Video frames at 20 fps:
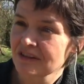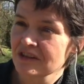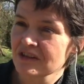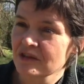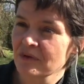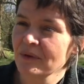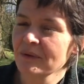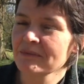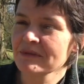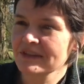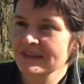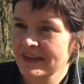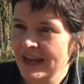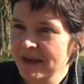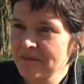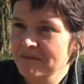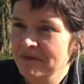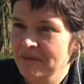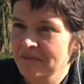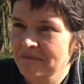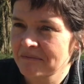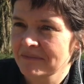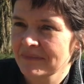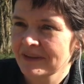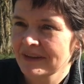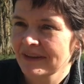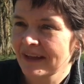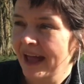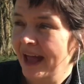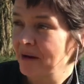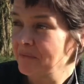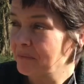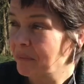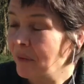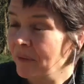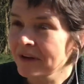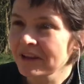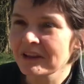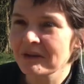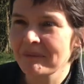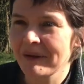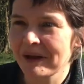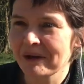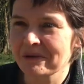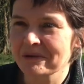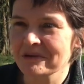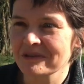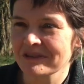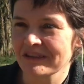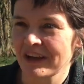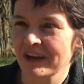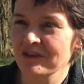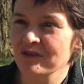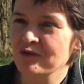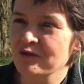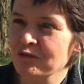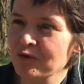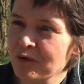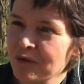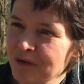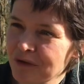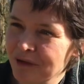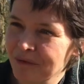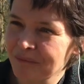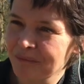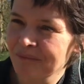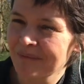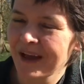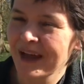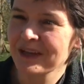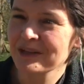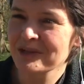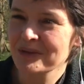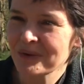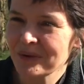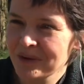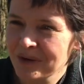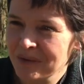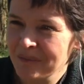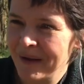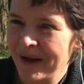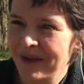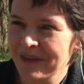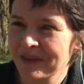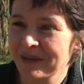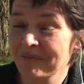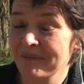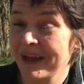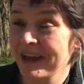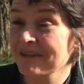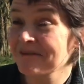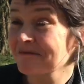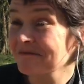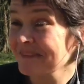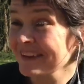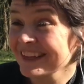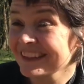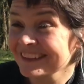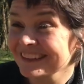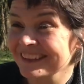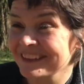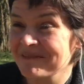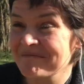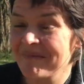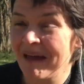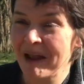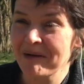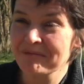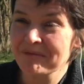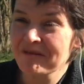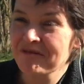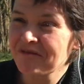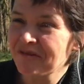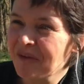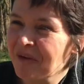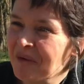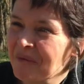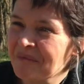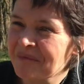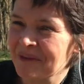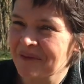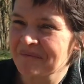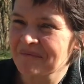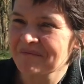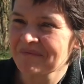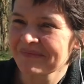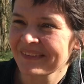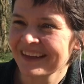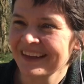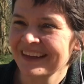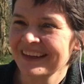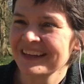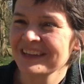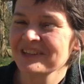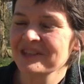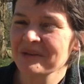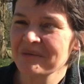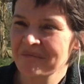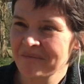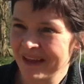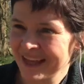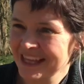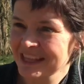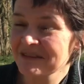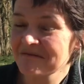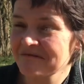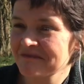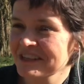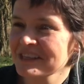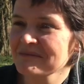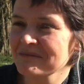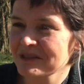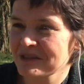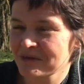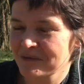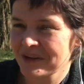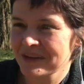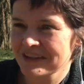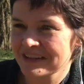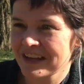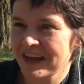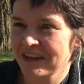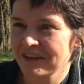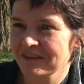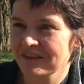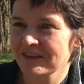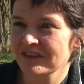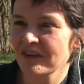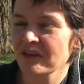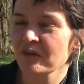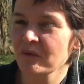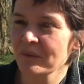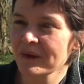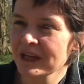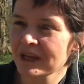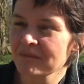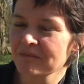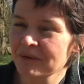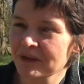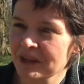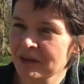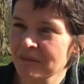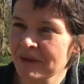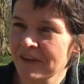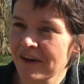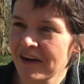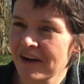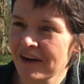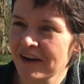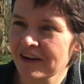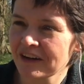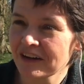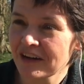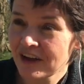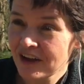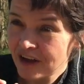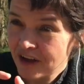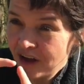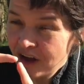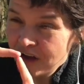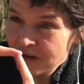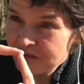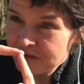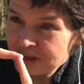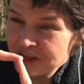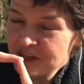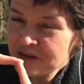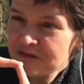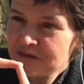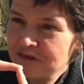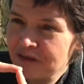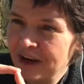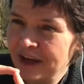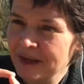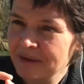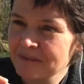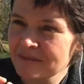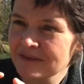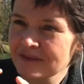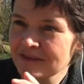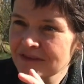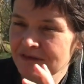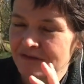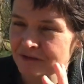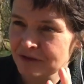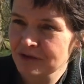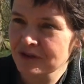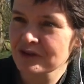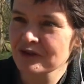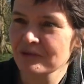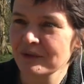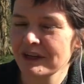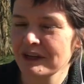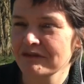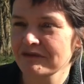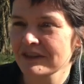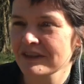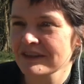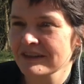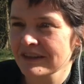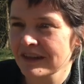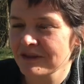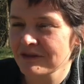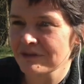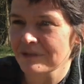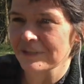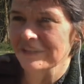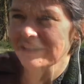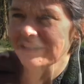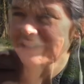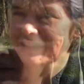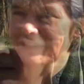So we must name them and point them out and draw them and talk about them and feel them and perform them to make them visible to ourselves so that we can put them at the heart of new frames for the 21st century.